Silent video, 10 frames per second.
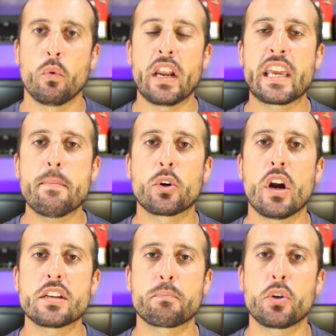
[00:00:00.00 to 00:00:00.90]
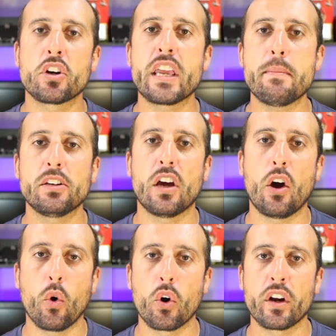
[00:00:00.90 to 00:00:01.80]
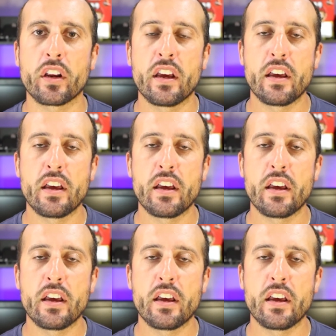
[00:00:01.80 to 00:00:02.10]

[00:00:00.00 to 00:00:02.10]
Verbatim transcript: When I came across Pure Gaming dot org,